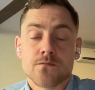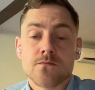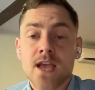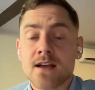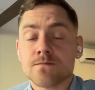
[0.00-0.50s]

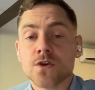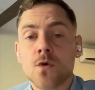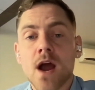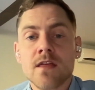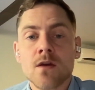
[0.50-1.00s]
Yeah,
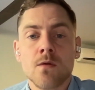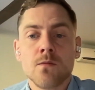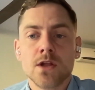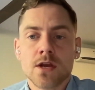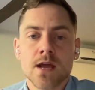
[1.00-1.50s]
so I think when
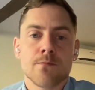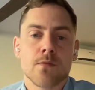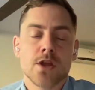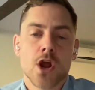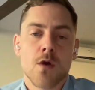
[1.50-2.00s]
we look at
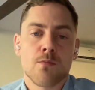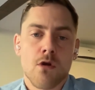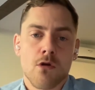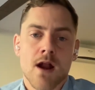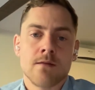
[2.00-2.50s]
you know
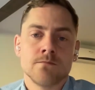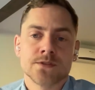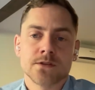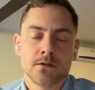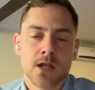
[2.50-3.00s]

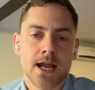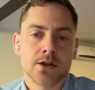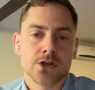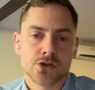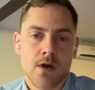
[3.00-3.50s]
programs
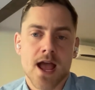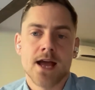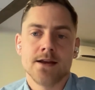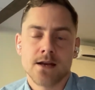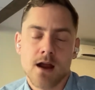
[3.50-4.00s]
like
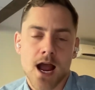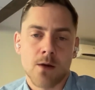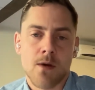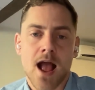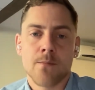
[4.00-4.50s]
SR&ED and
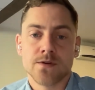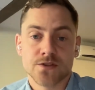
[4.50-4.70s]
IRAP and